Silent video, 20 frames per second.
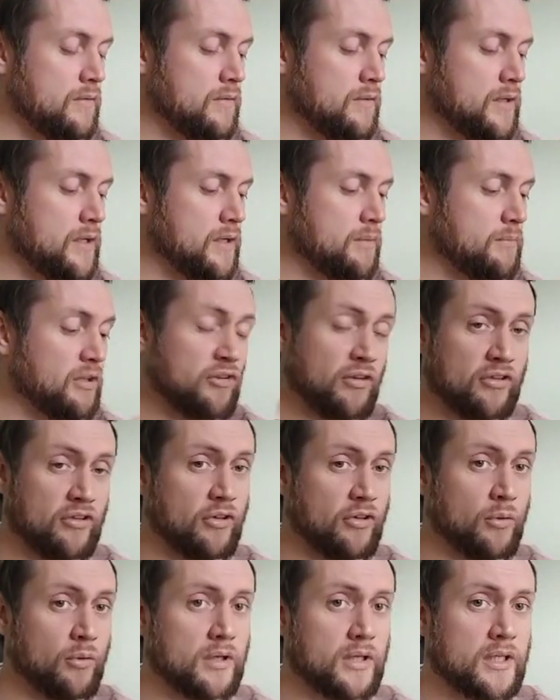It's
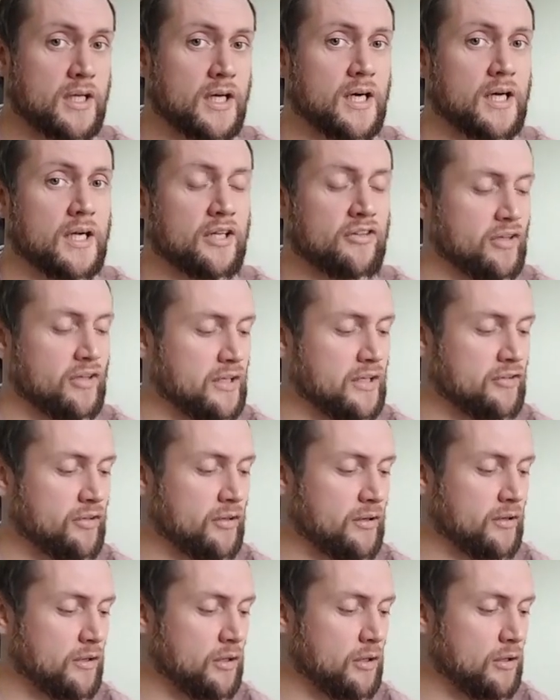an older card. It's a
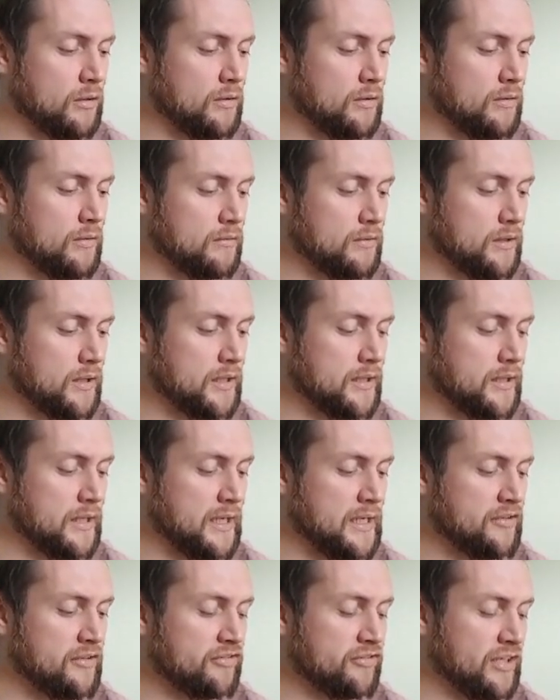long
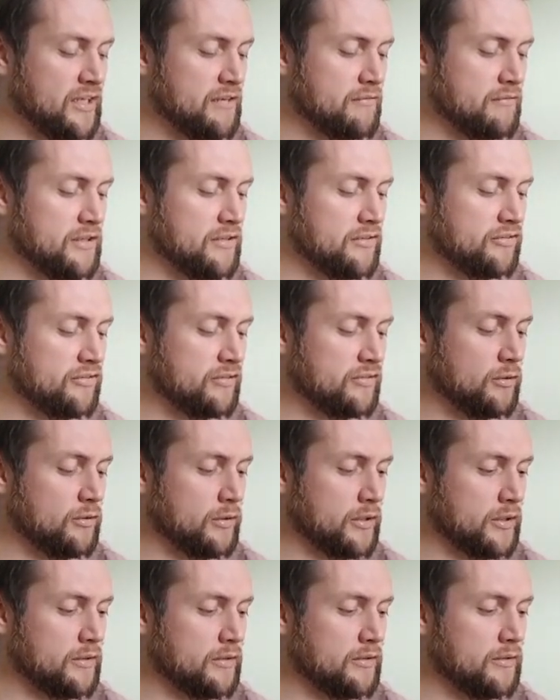E-series
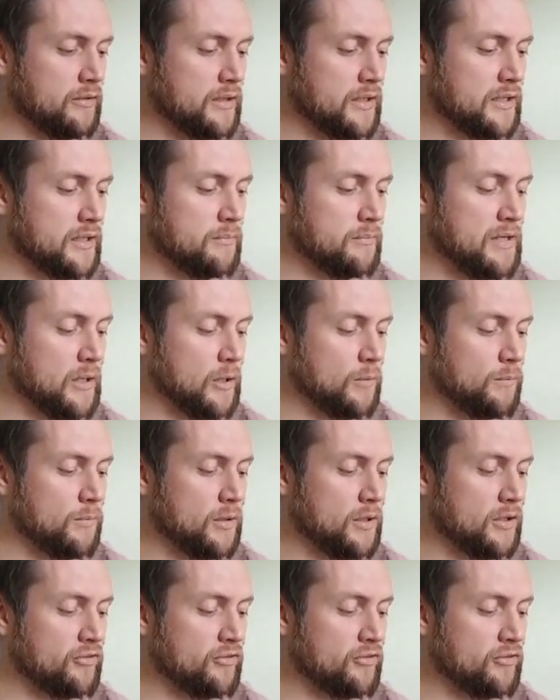looking yellow bar.